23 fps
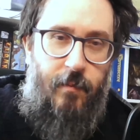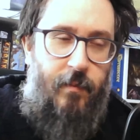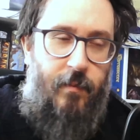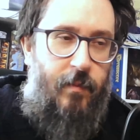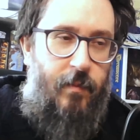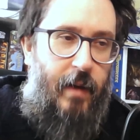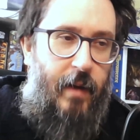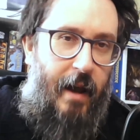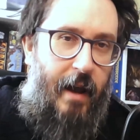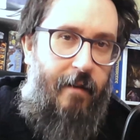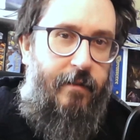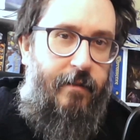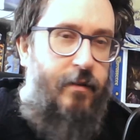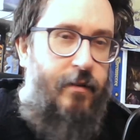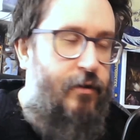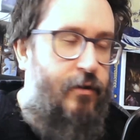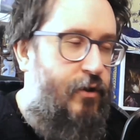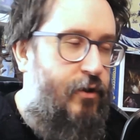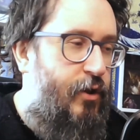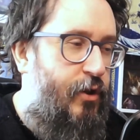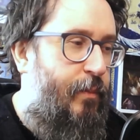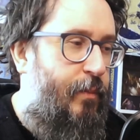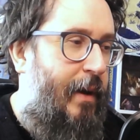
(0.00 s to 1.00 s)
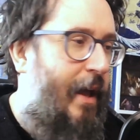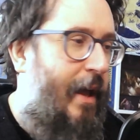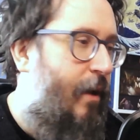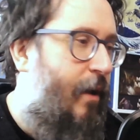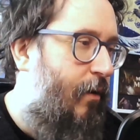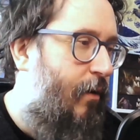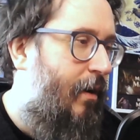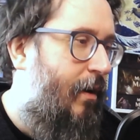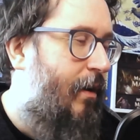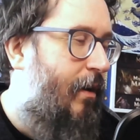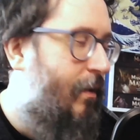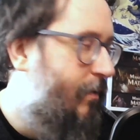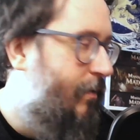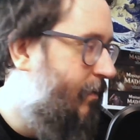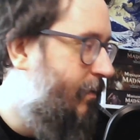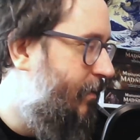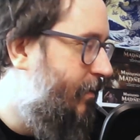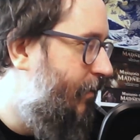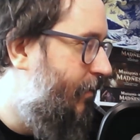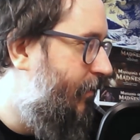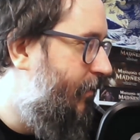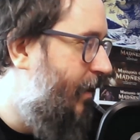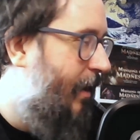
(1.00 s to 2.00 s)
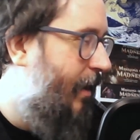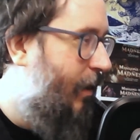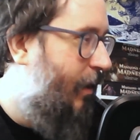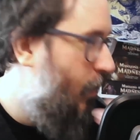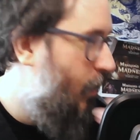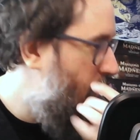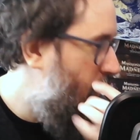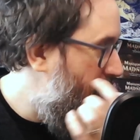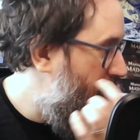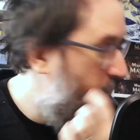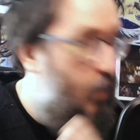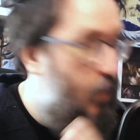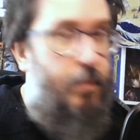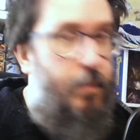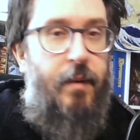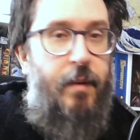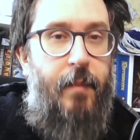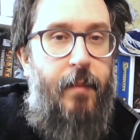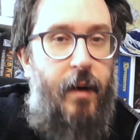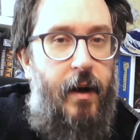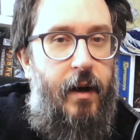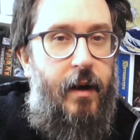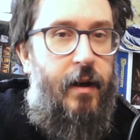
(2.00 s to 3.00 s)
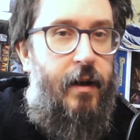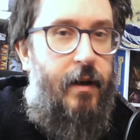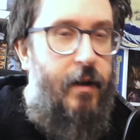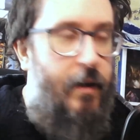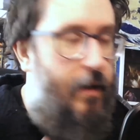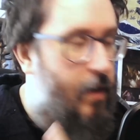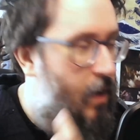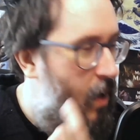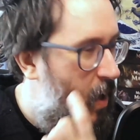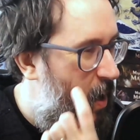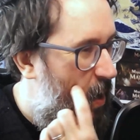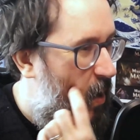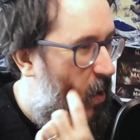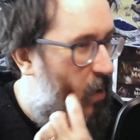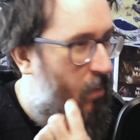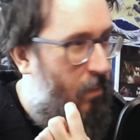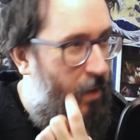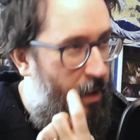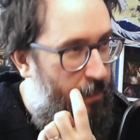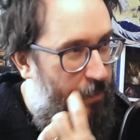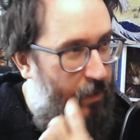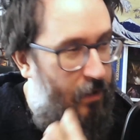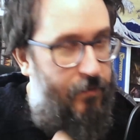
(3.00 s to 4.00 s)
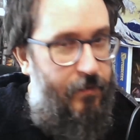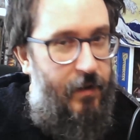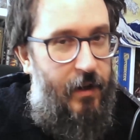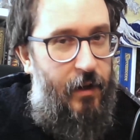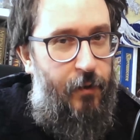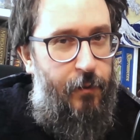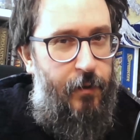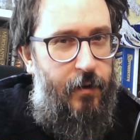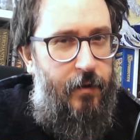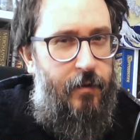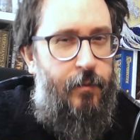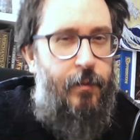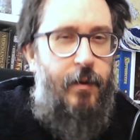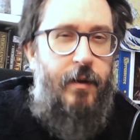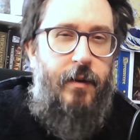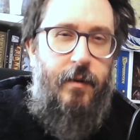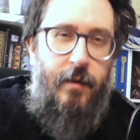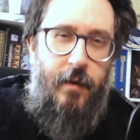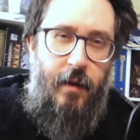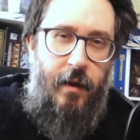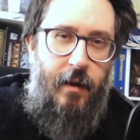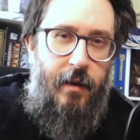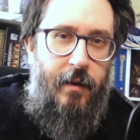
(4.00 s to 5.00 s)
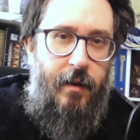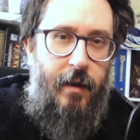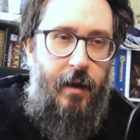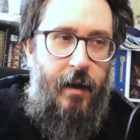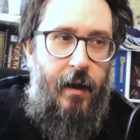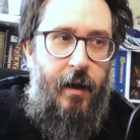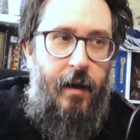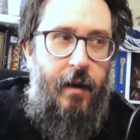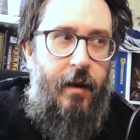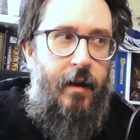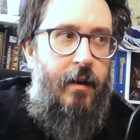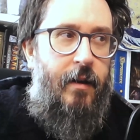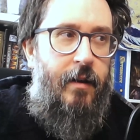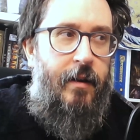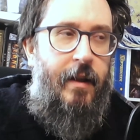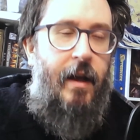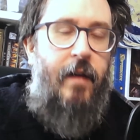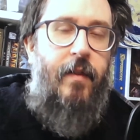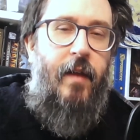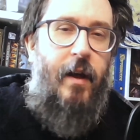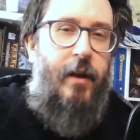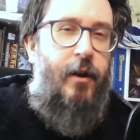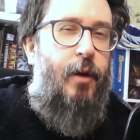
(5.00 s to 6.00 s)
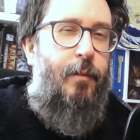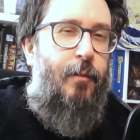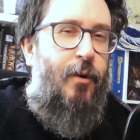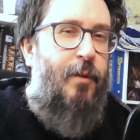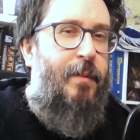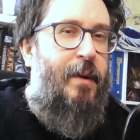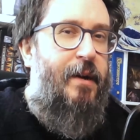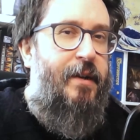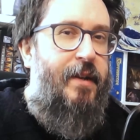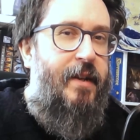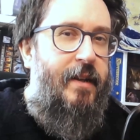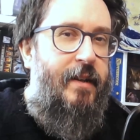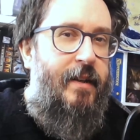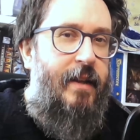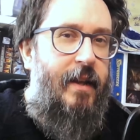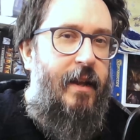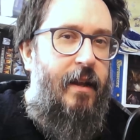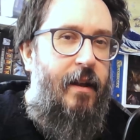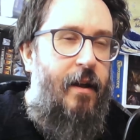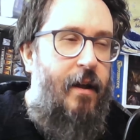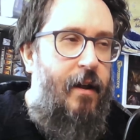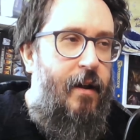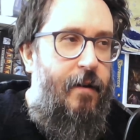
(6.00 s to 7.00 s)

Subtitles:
character should you play or class and stuff, and I got a human monk on my BuzzFeed quiz, which now that I know more about D&D,